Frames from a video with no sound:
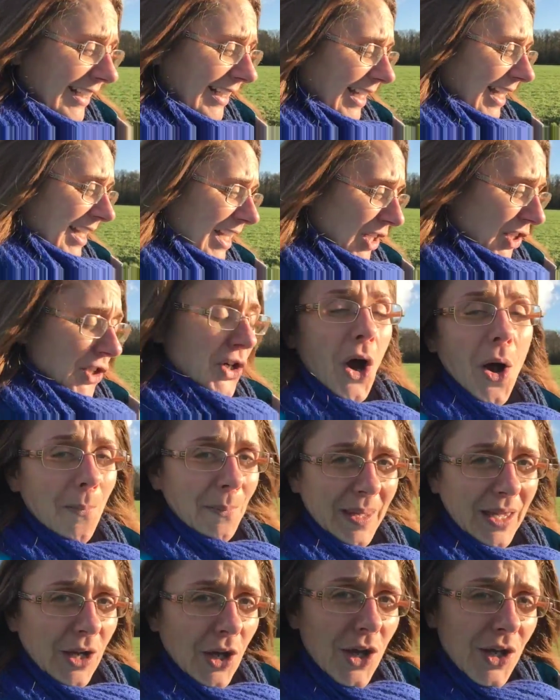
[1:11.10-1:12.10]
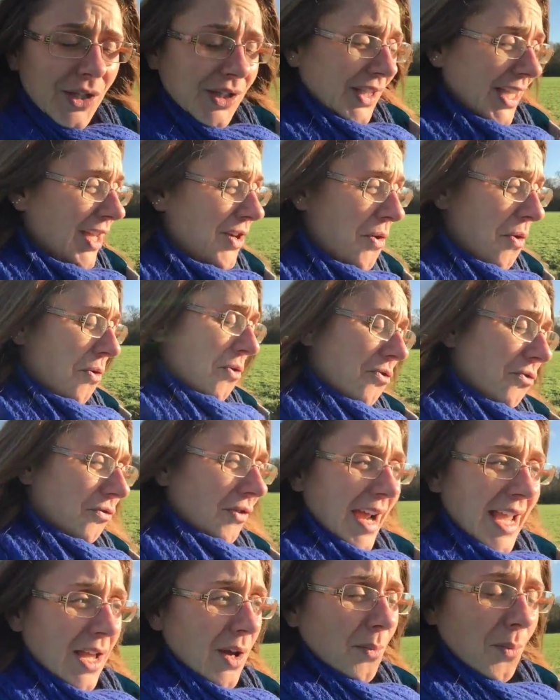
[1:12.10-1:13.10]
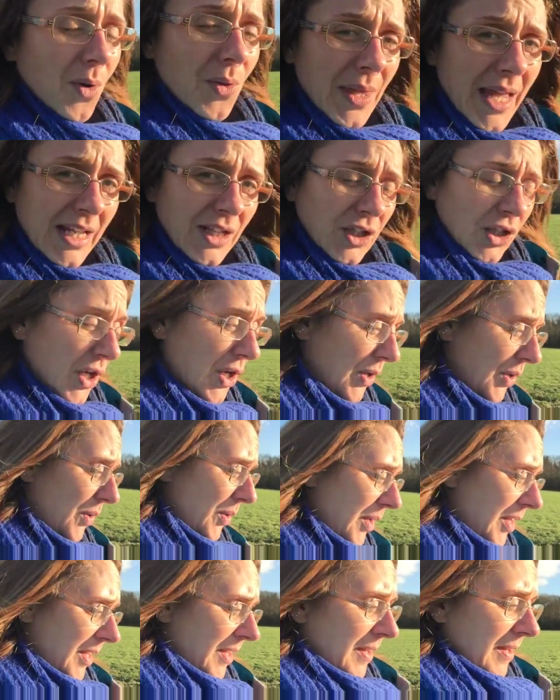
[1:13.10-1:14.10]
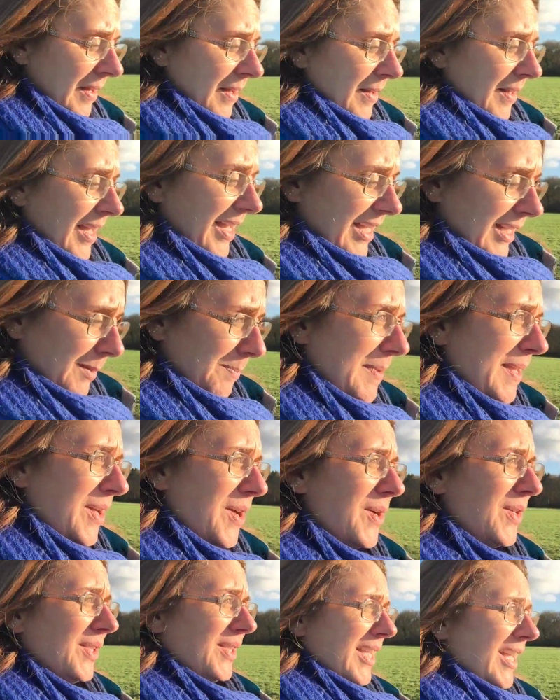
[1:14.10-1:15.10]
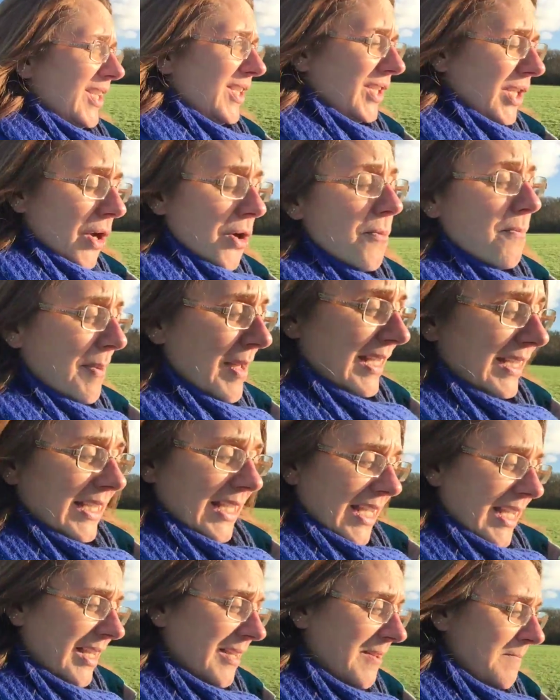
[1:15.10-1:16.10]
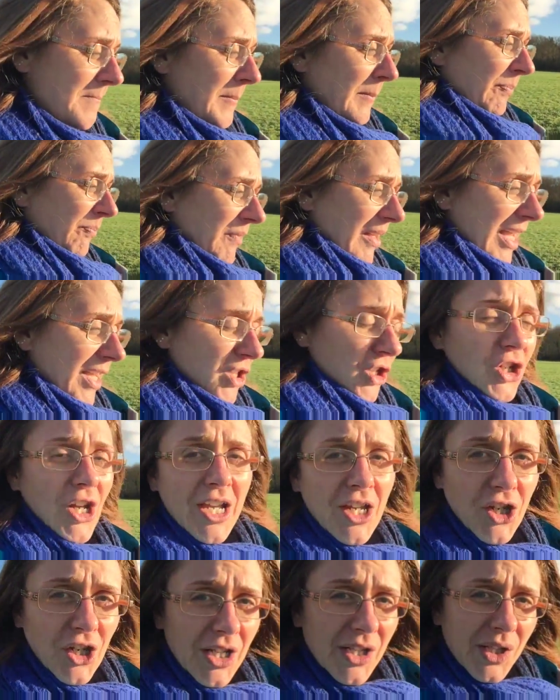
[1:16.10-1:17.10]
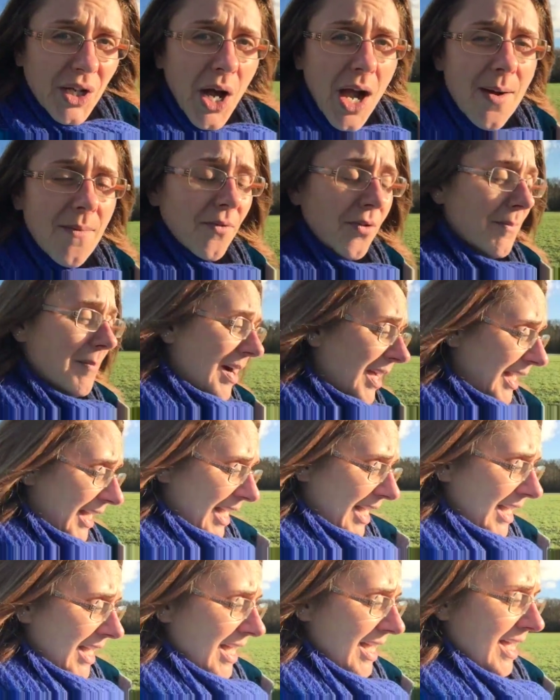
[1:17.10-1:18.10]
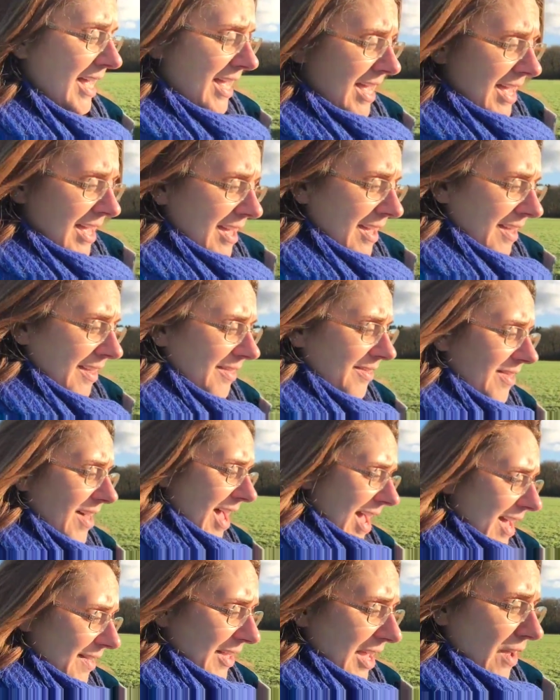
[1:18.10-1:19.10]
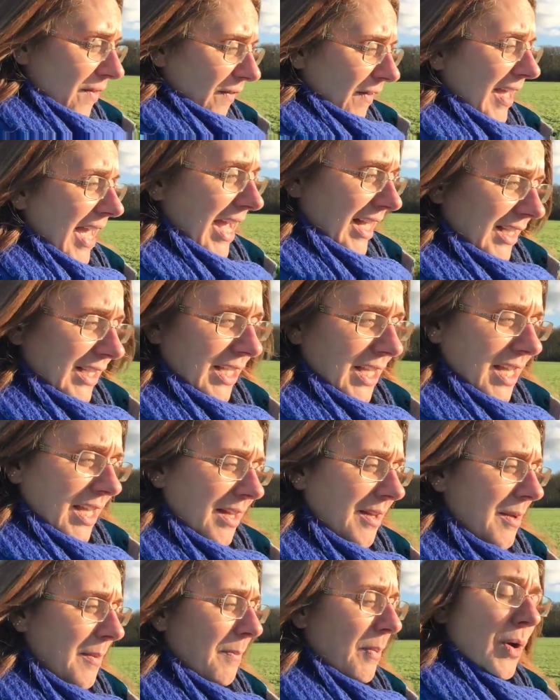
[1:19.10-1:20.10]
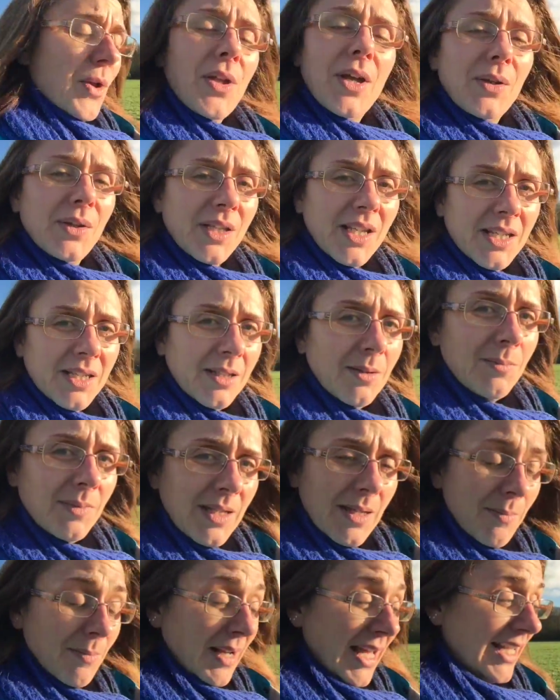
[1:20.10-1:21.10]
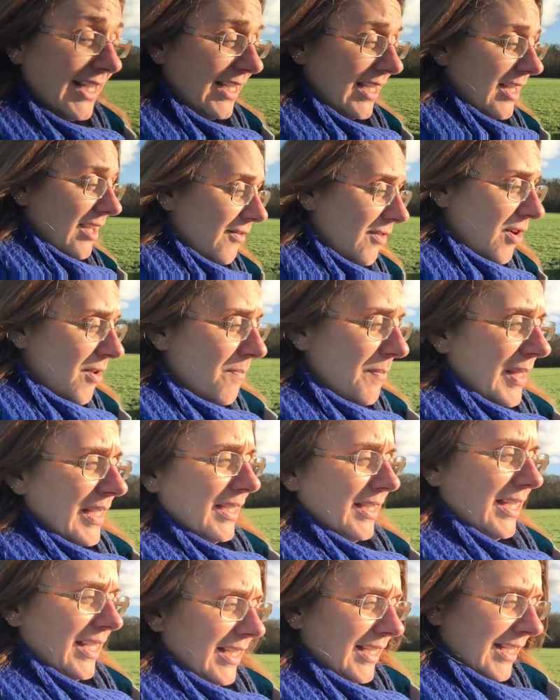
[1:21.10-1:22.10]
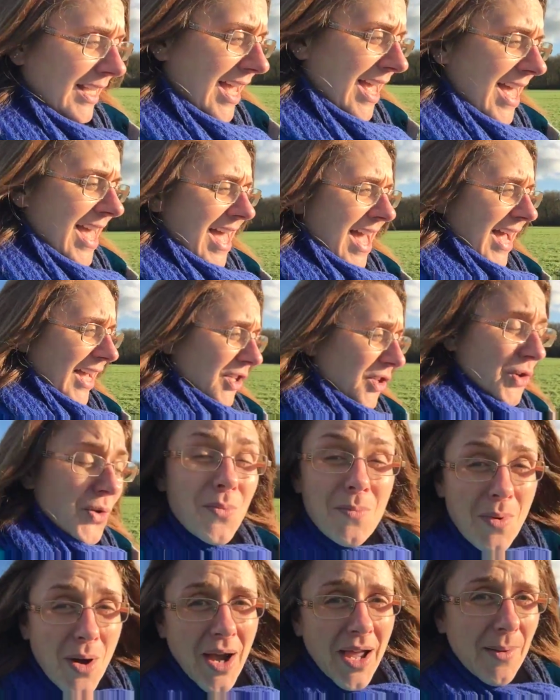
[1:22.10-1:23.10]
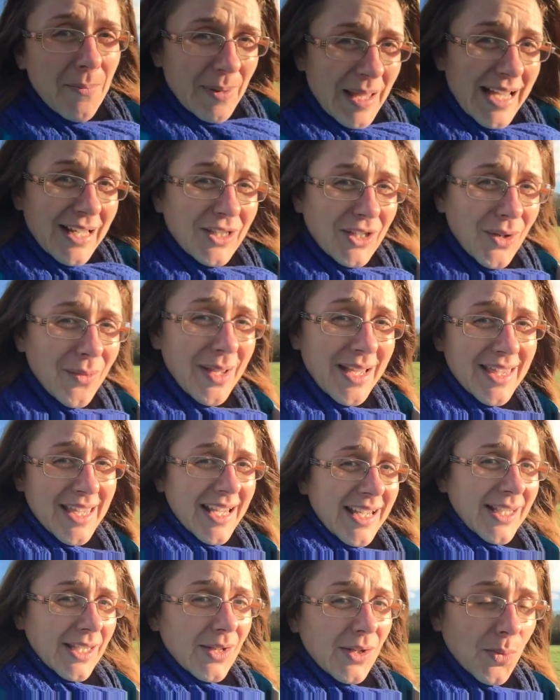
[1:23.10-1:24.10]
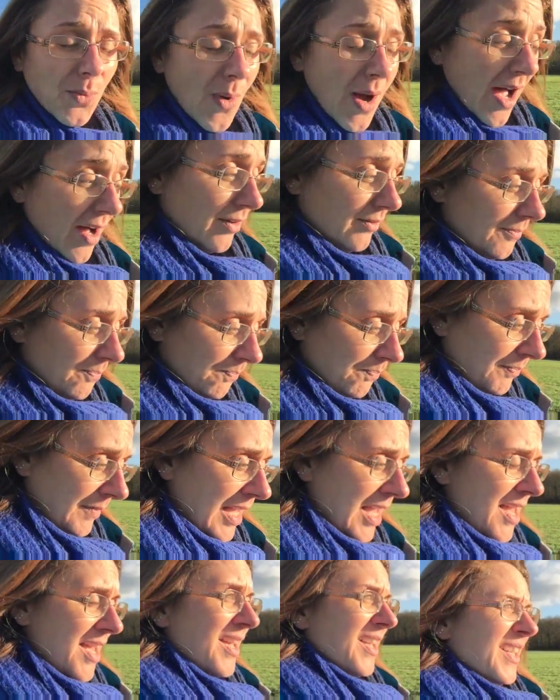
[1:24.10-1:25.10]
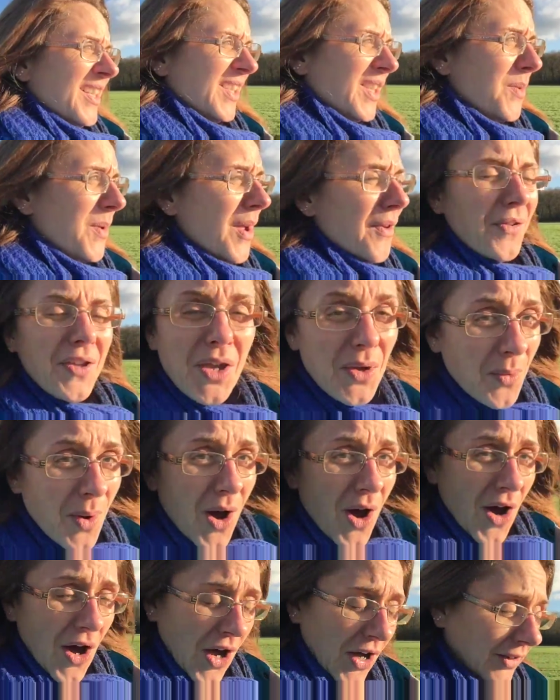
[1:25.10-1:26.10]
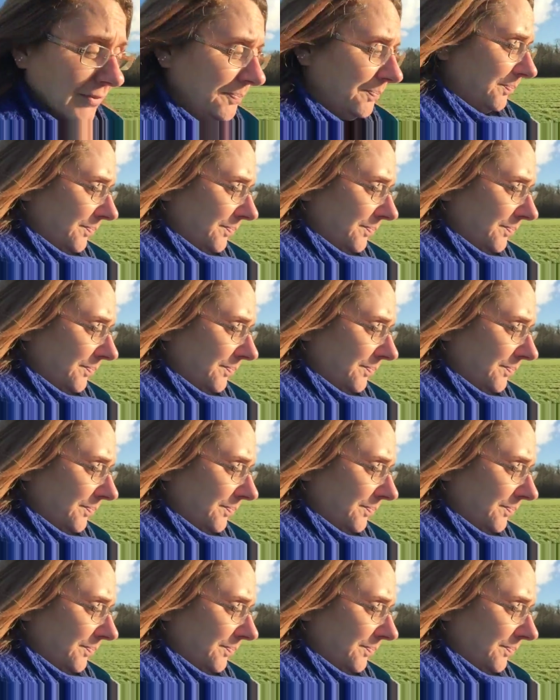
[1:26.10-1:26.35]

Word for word: and it's not because they're not great at what they do it's because they're so busy exchanging time for money that they forget to put those systems in place in their own business and you might be doing this as well so if you are